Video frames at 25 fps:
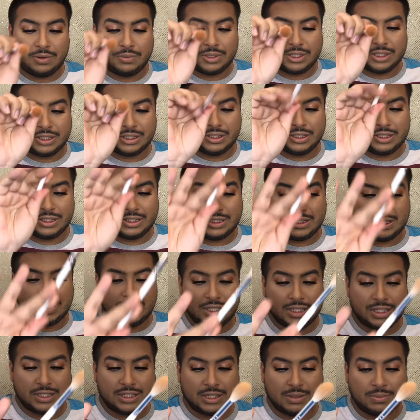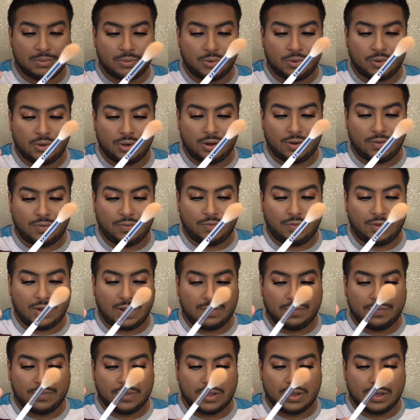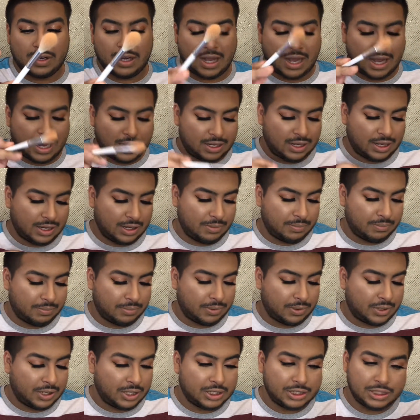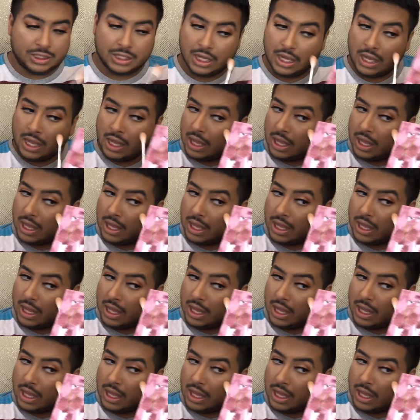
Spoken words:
which as you can see is a more fluffier highlighting brush.